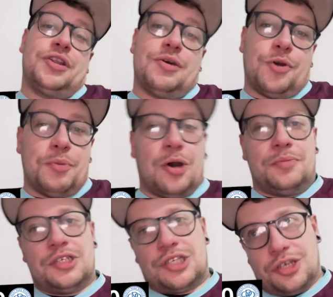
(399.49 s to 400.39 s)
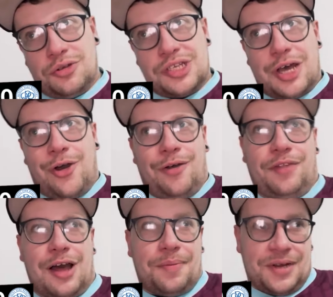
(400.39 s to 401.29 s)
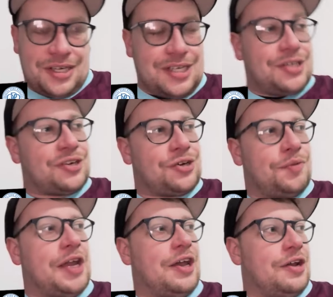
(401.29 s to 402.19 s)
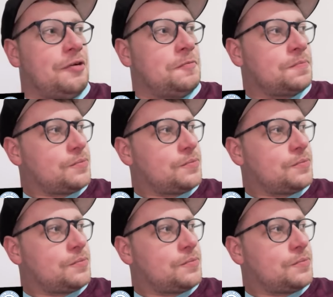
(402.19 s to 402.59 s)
and there were moments to use that overlap, and he didn't do it. And